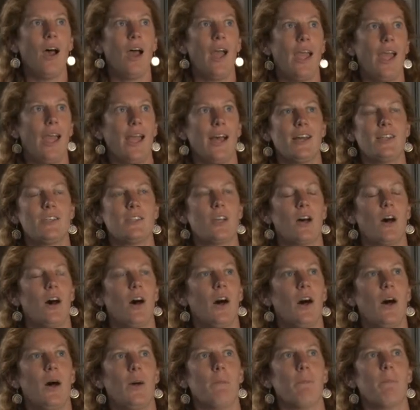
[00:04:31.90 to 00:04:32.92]
And
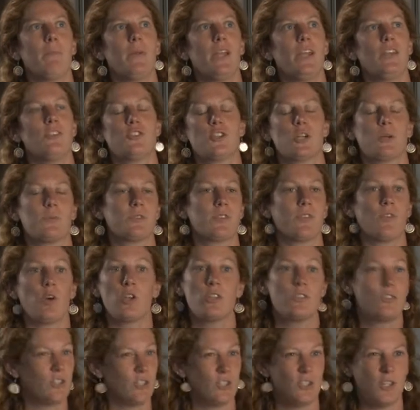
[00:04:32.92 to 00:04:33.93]
in terms
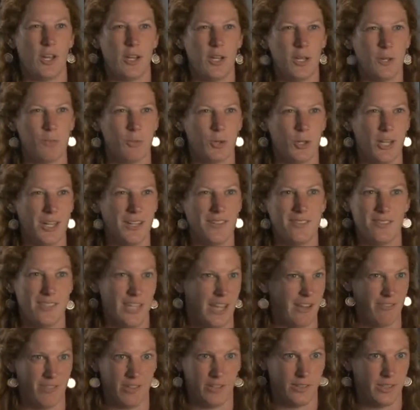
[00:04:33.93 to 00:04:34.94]
of study abroad,
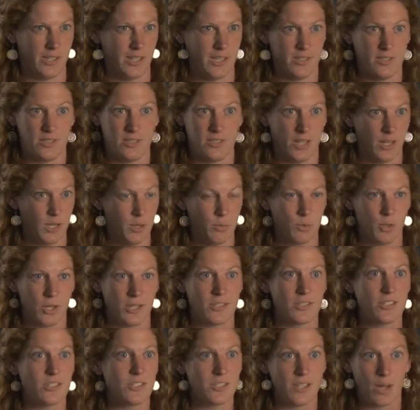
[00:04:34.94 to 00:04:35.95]
definitely study
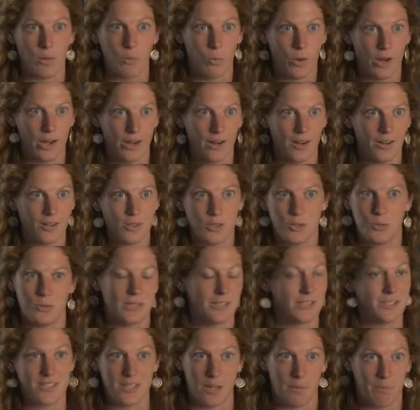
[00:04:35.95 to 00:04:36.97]
abroad somewhere
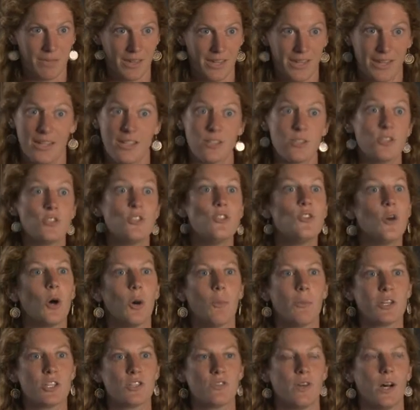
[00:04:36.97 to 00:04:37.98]
doing something. It's
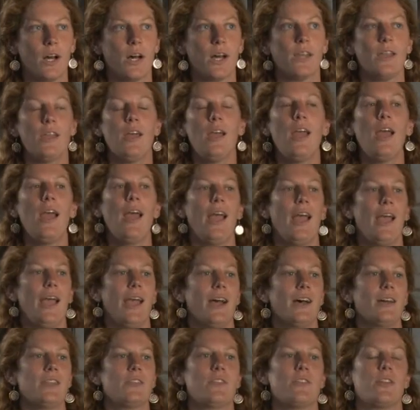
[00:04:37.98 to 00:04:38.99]
so much fun,
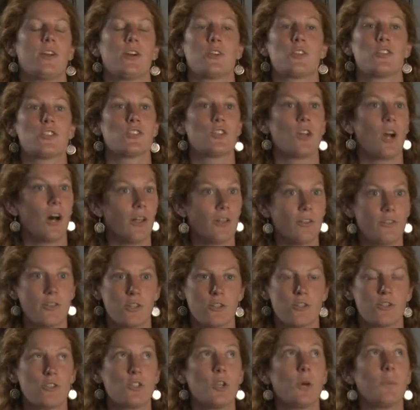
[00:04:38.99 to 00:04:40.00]
and there's
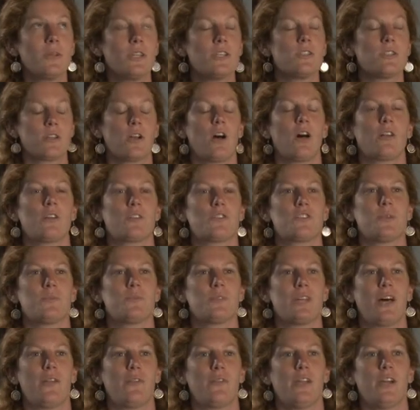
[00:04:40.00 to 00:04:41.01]
so many
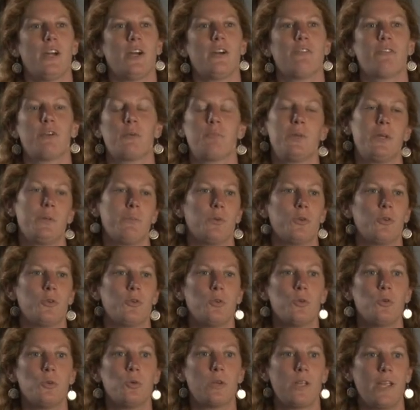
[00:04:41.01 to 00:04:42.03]
scholarships out there for people
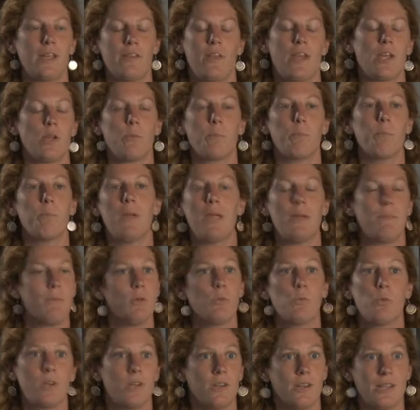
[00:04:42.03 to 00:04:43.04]
who like
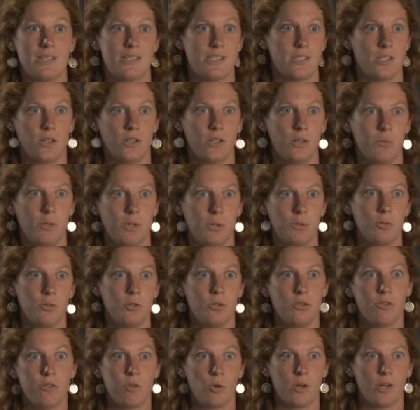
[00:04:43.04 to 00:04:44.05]
maybe wouldn't necessarily be able
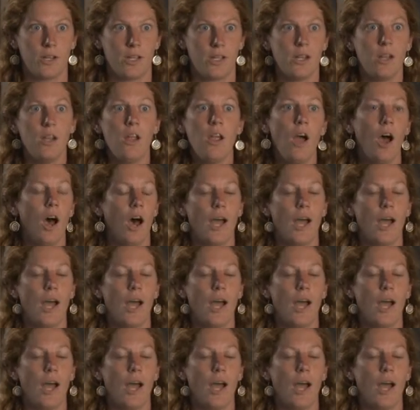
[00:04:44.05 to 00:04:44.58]
to afford it.